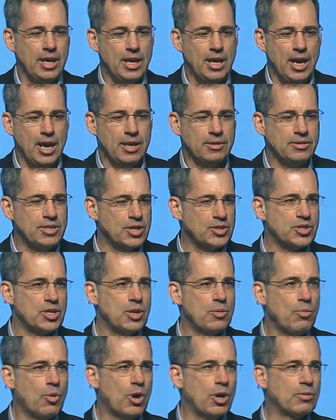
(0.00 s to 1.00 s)
And
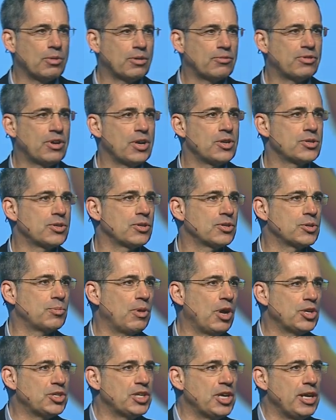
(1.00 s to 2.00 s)
yesterday morning, Rick Fraser, the
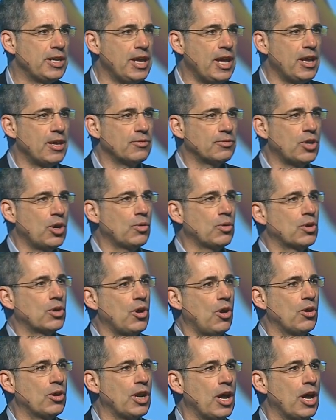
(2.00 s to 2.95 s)
supply chain head of Coca-Cola,